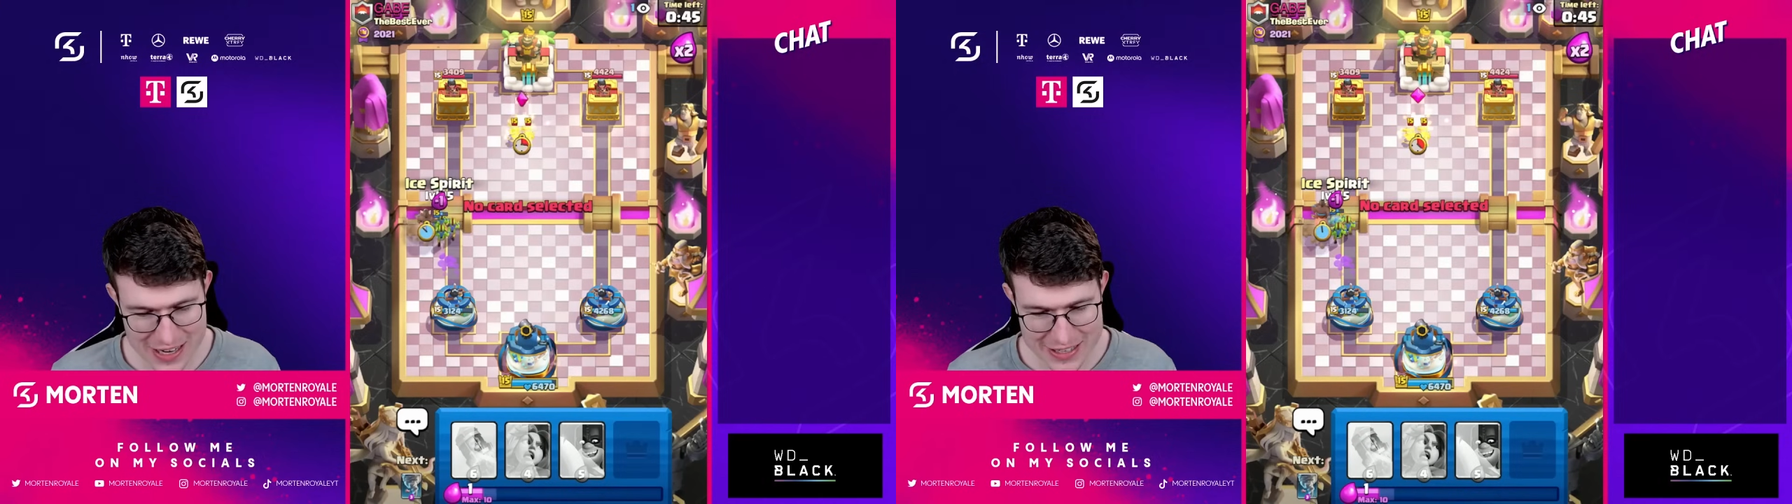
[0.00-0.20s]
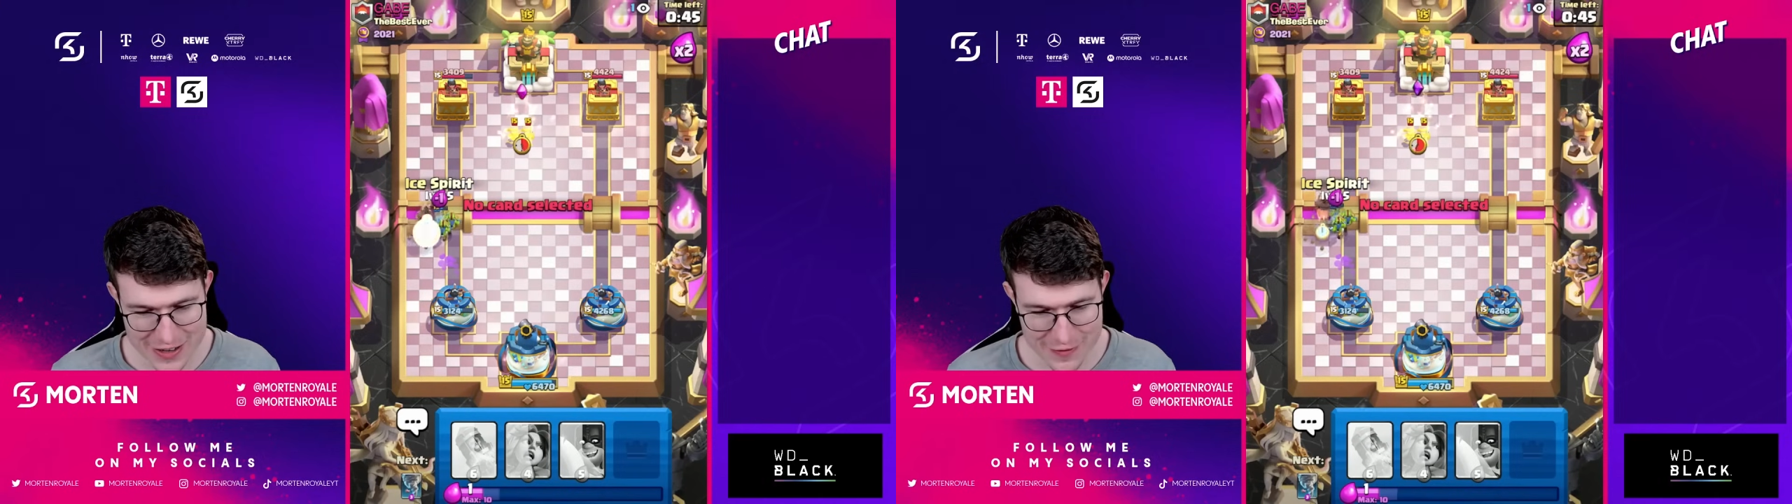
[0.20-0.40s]

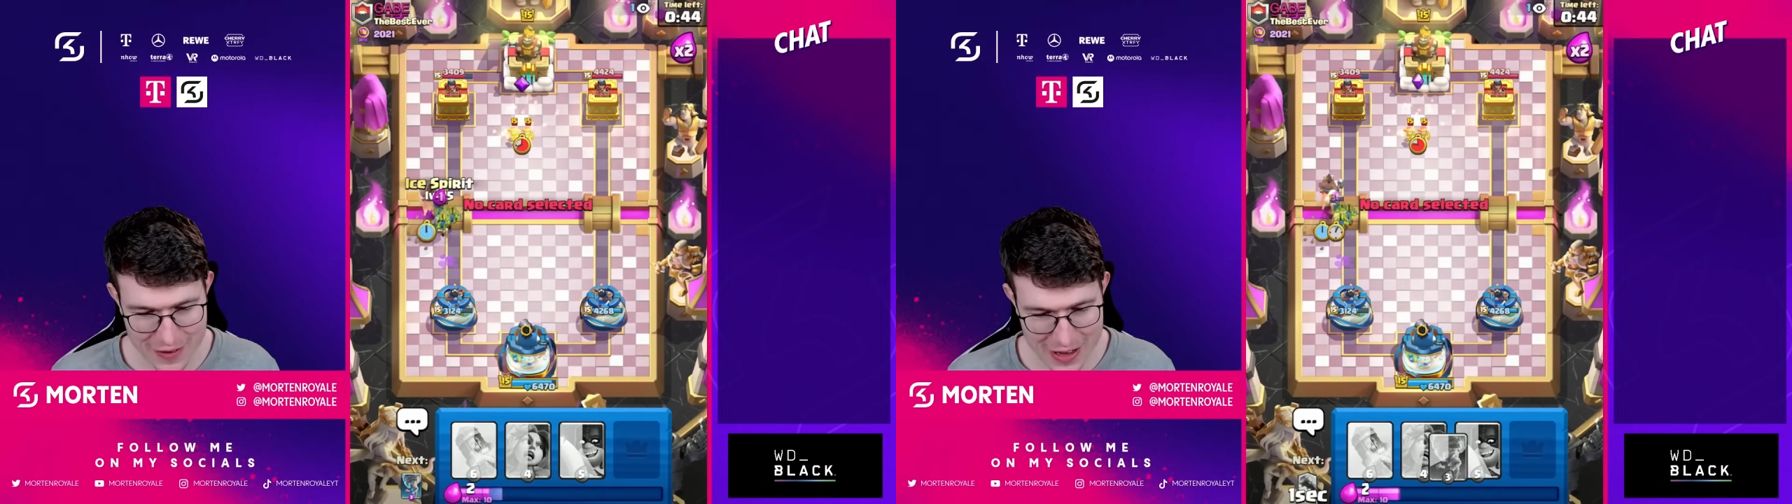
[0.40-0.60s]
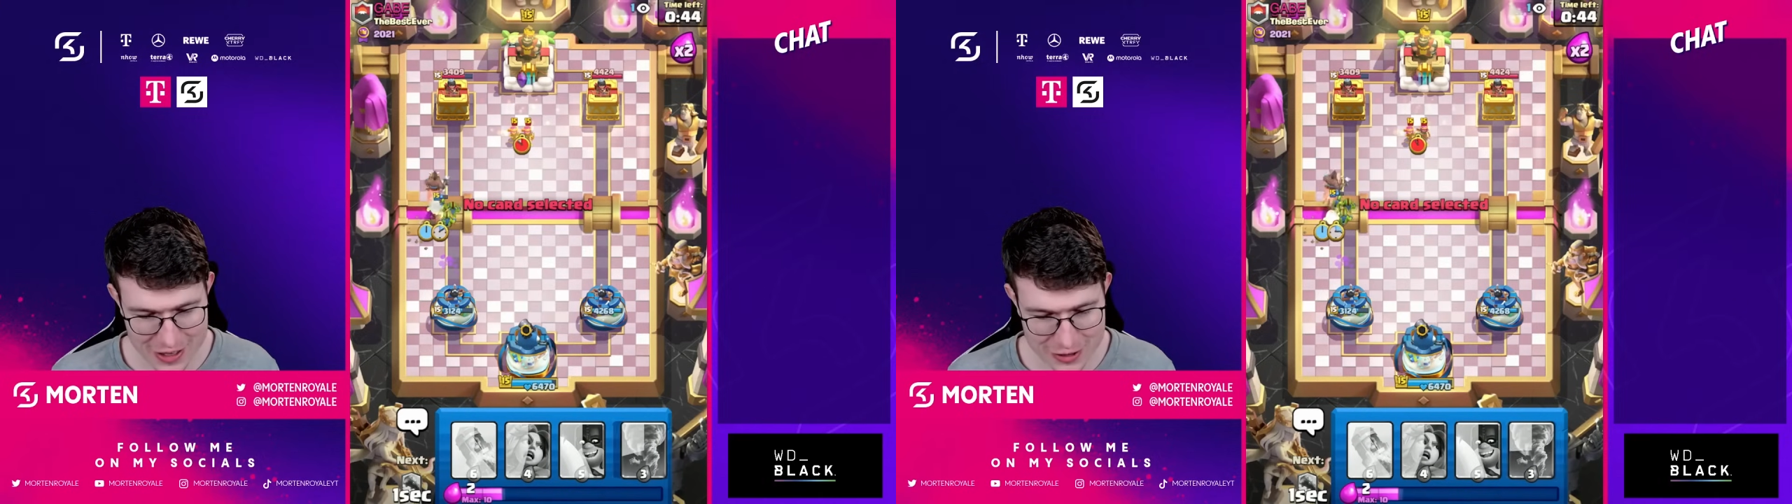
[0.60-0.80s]
the
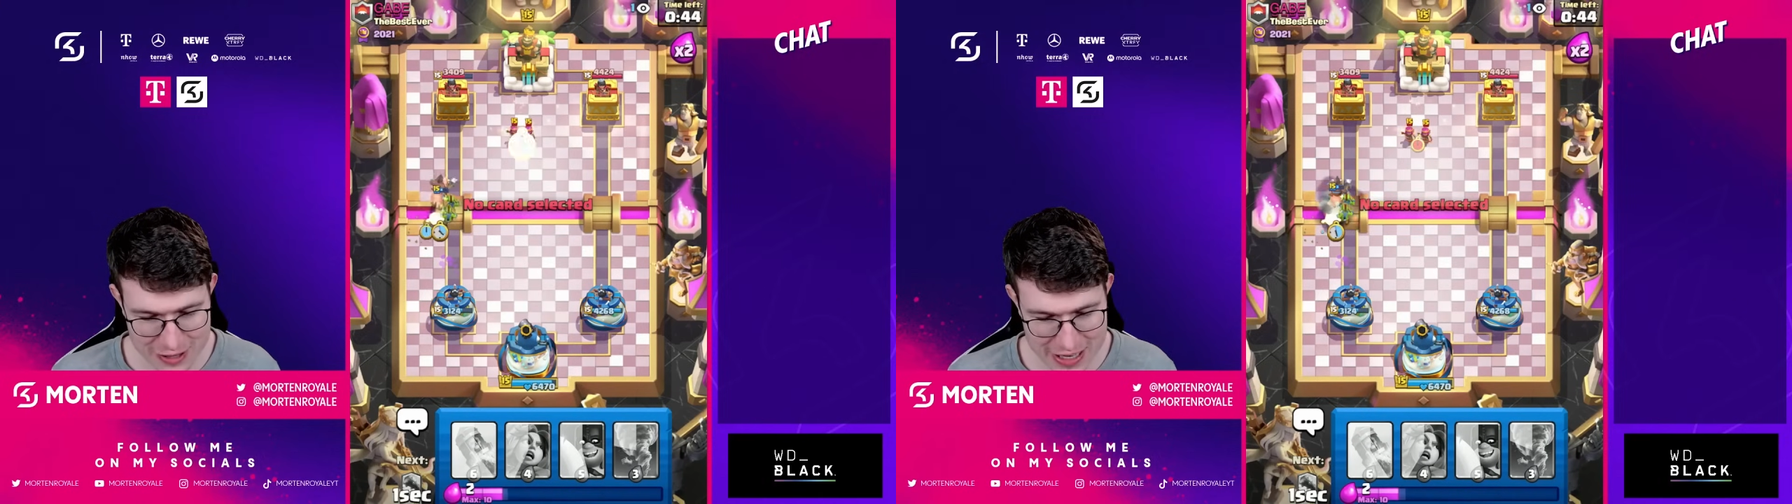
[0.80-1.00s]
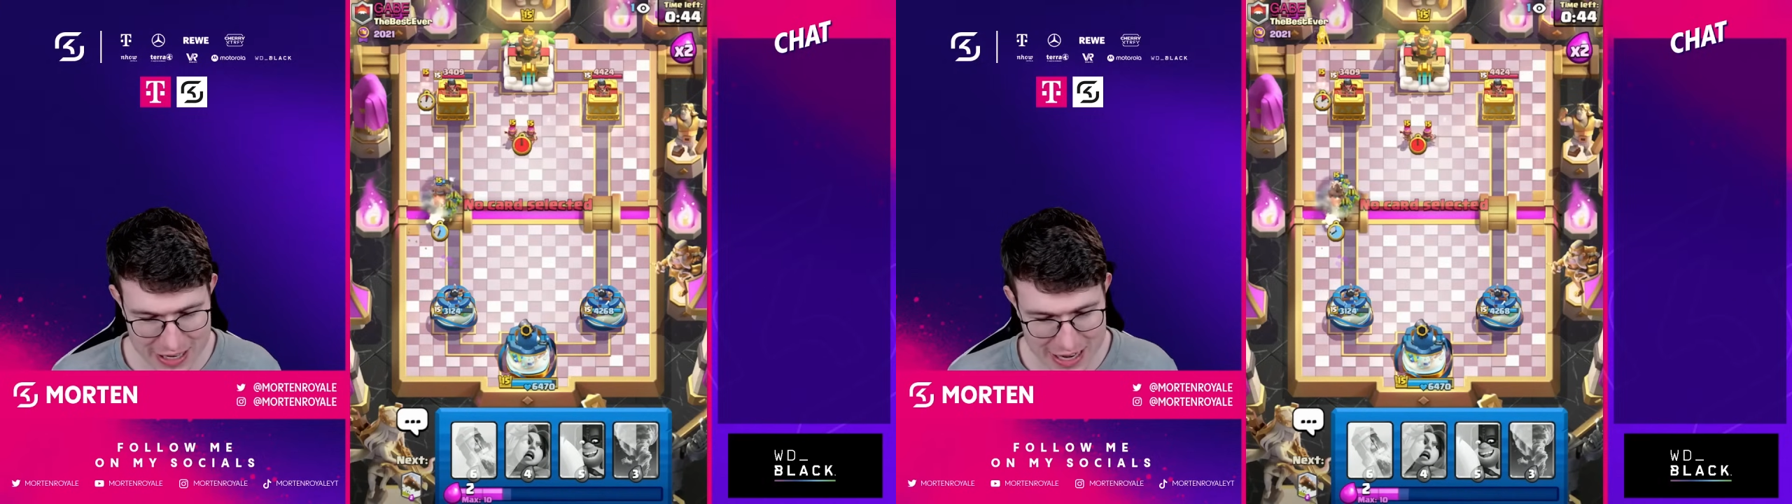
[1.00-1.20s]

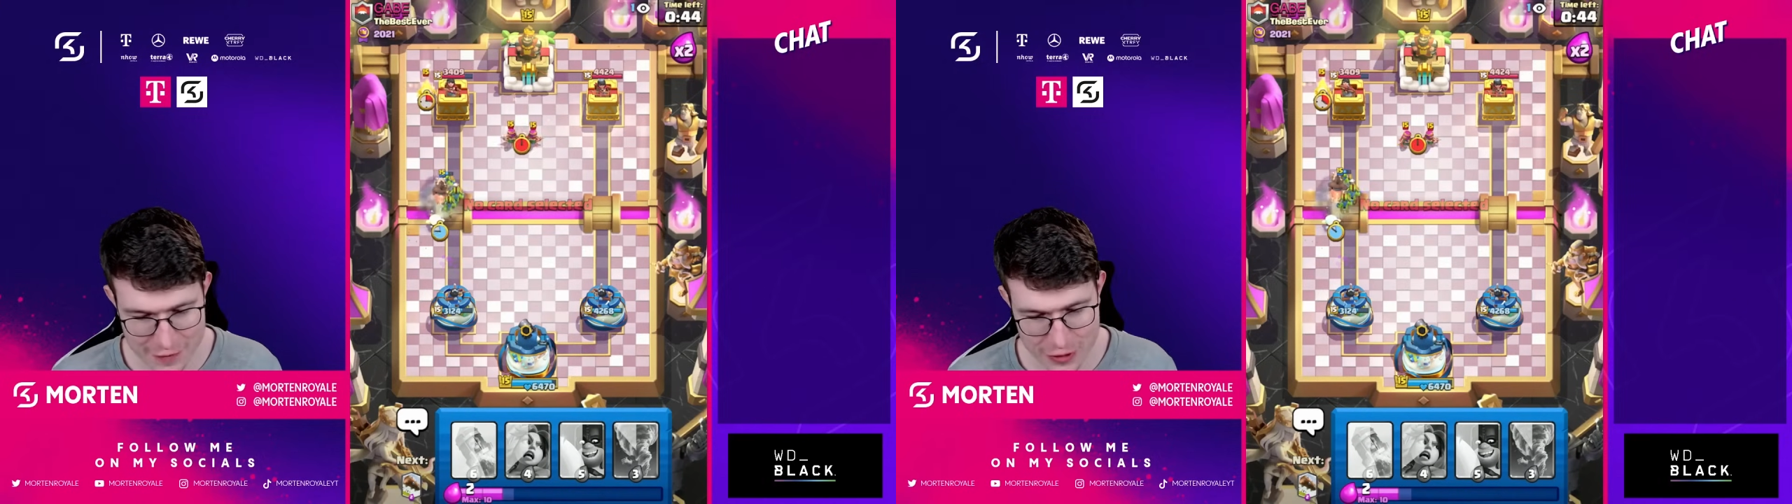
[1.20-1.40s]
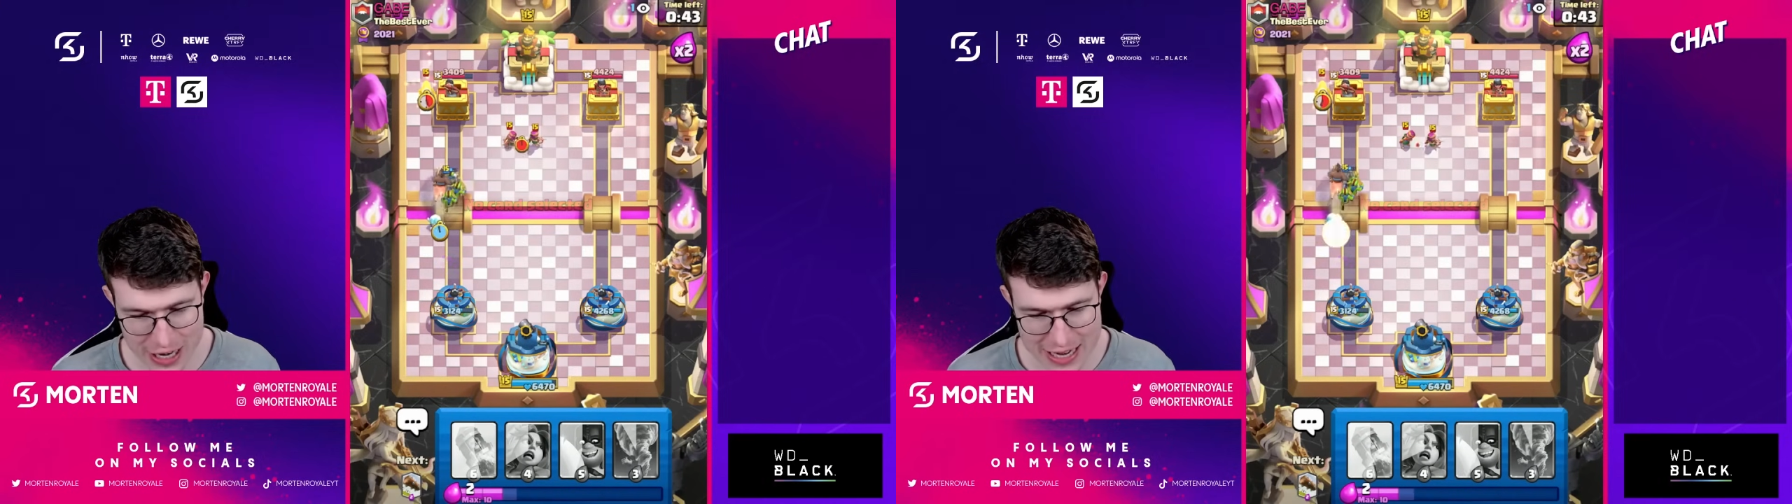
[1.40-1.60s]
Valkyrie,
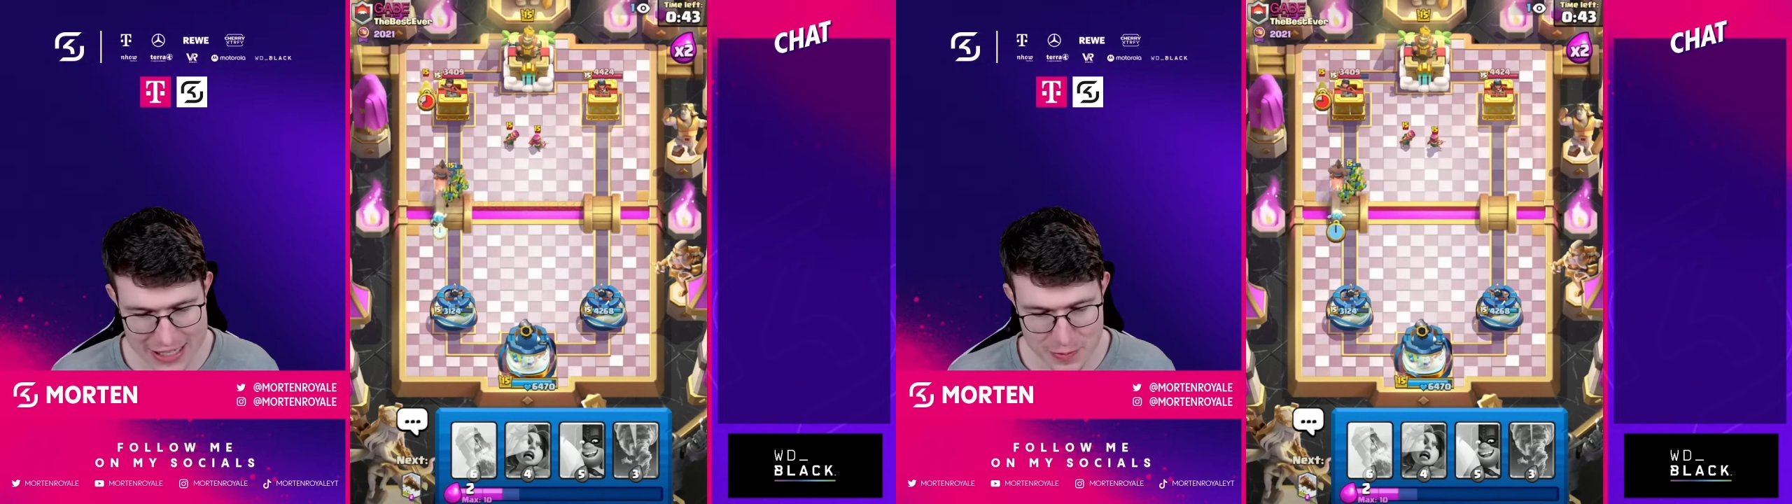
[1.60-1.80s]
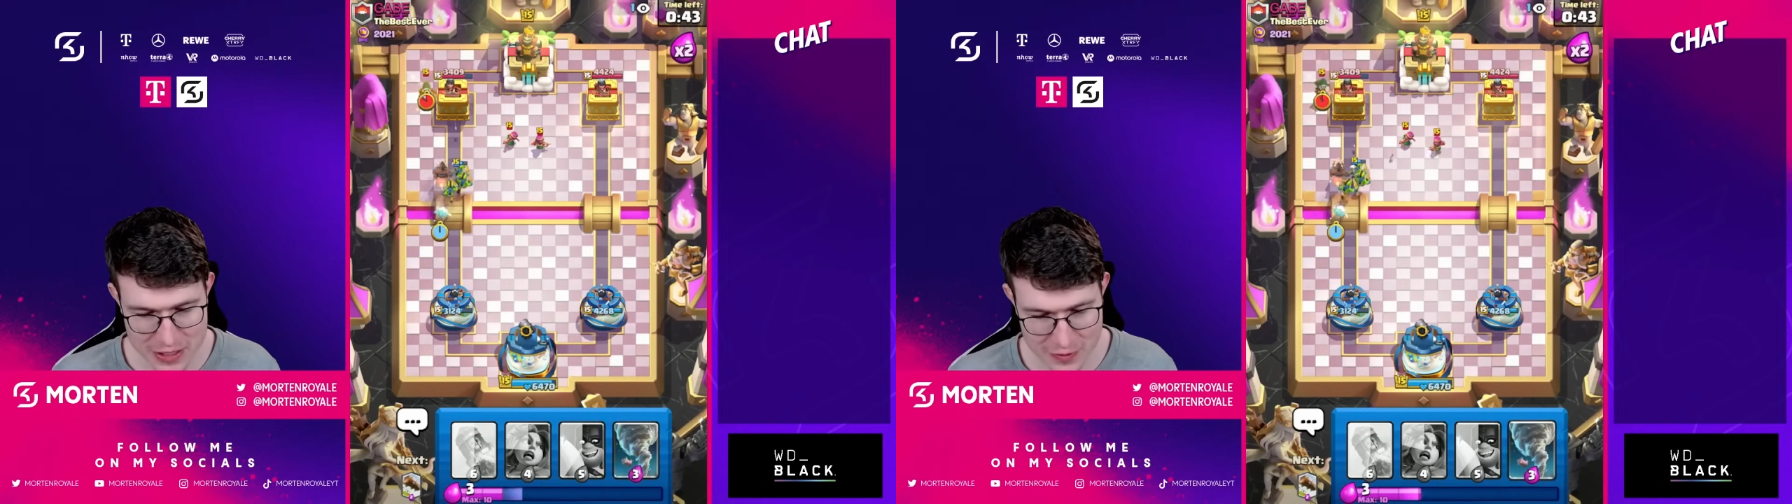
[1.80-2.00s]
for the Ice
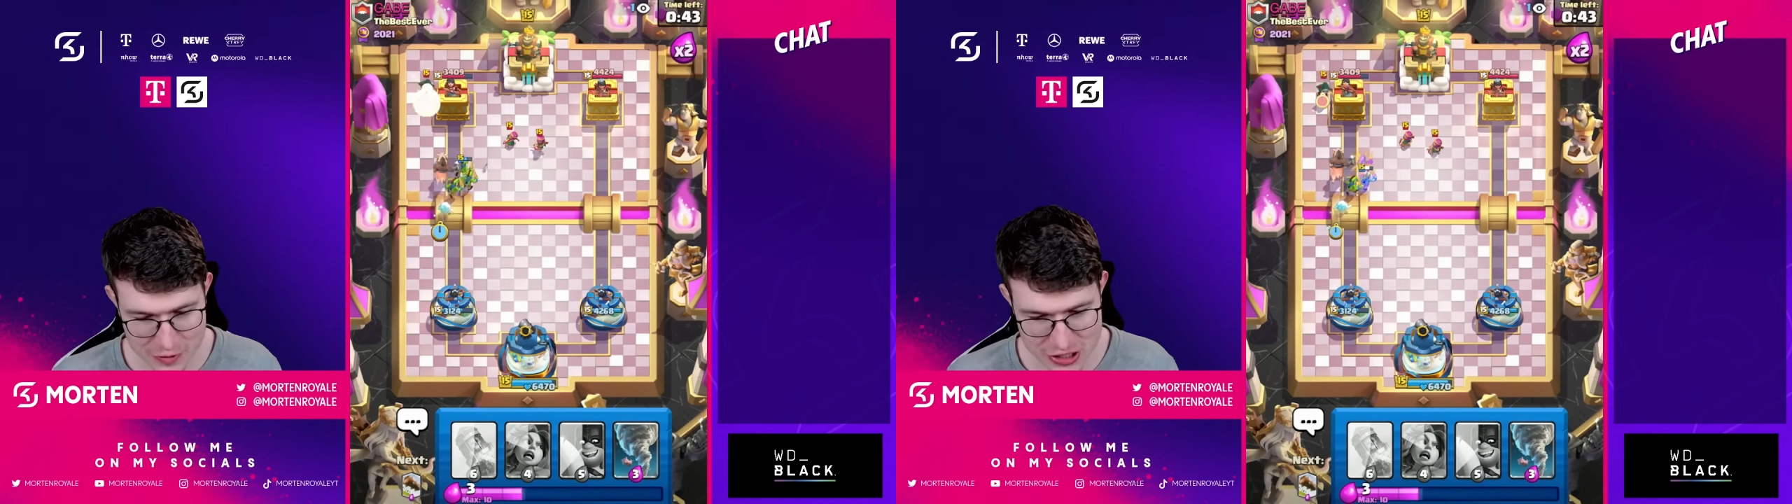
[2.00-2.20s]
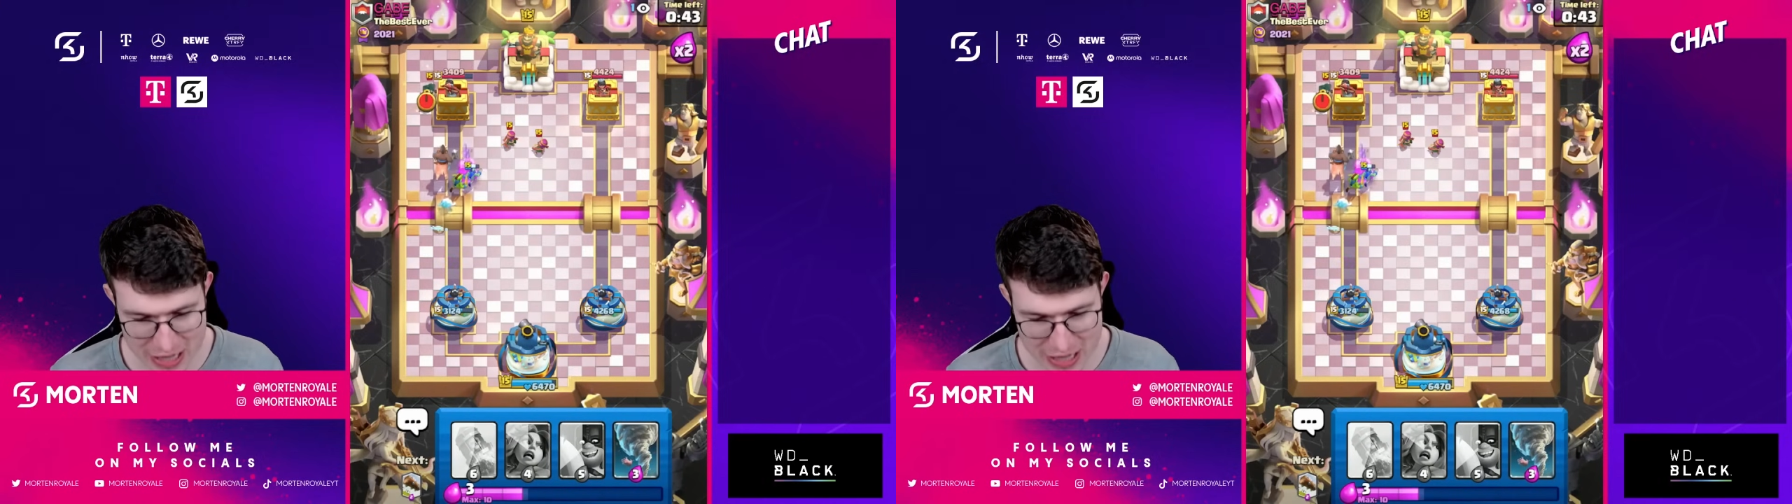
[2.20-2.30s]
Spirit evolution.